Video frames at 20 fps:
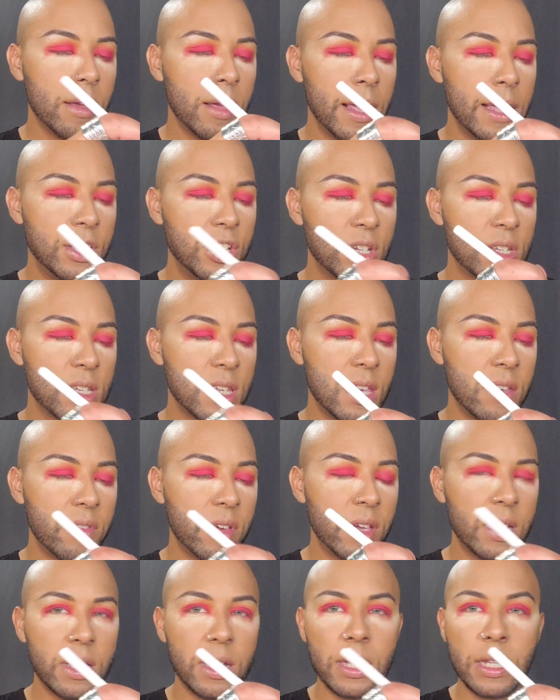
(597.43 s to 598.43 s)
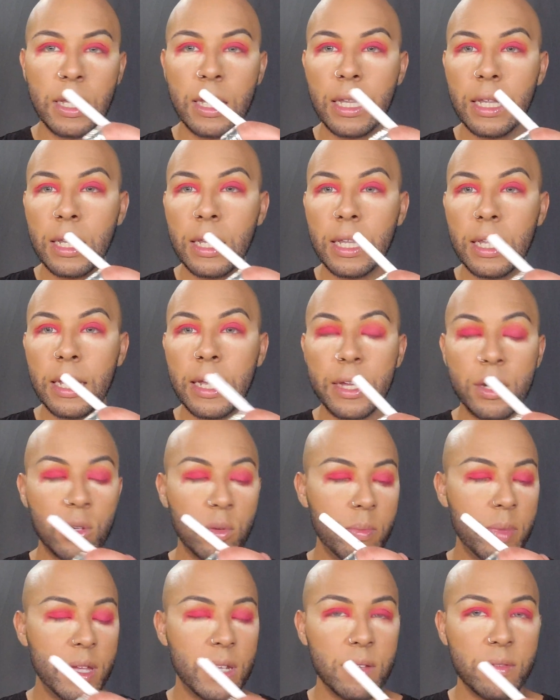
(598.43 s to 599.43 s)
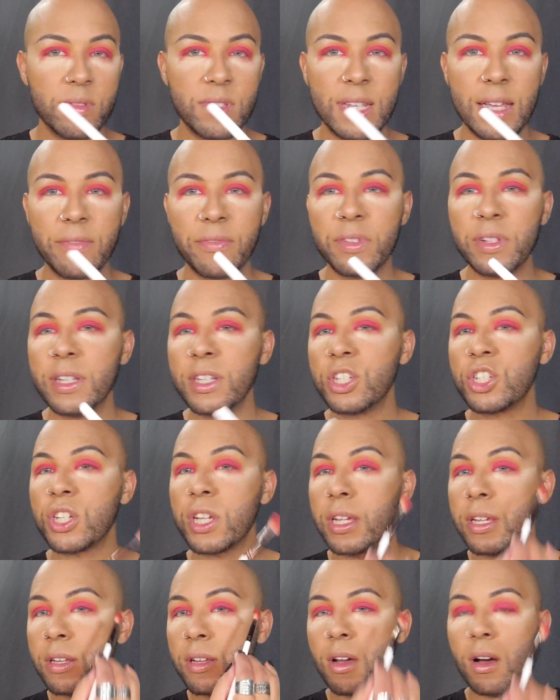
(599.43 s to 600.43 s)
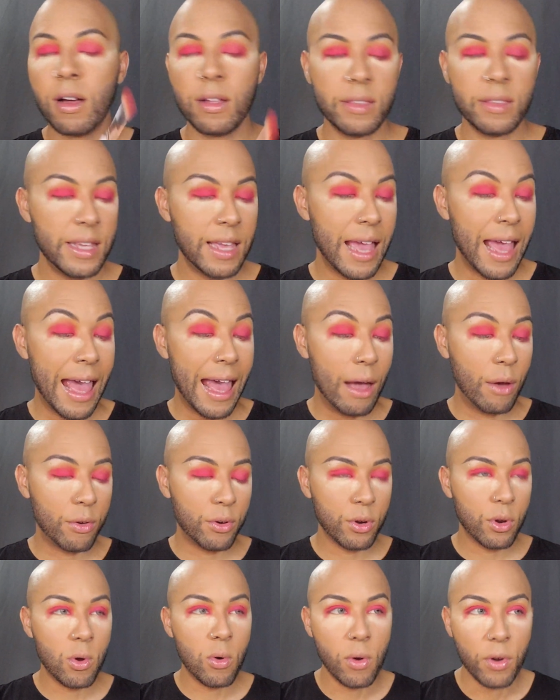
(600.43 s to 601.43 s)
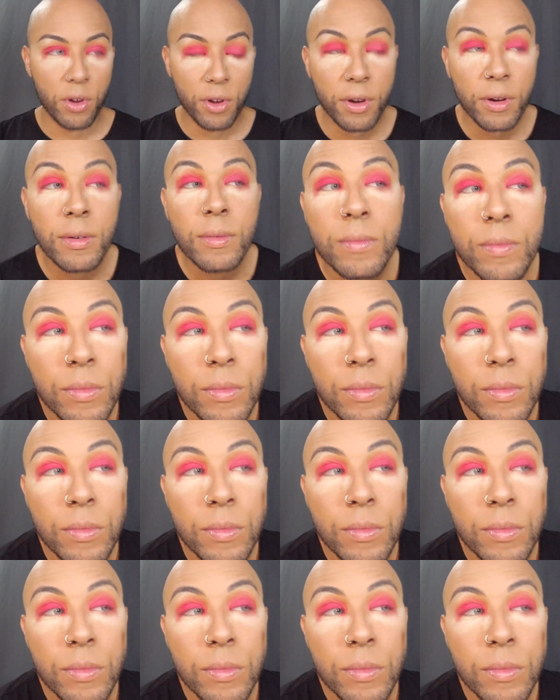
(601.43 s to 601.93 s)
and just give it a little bit of definition on the outer corner.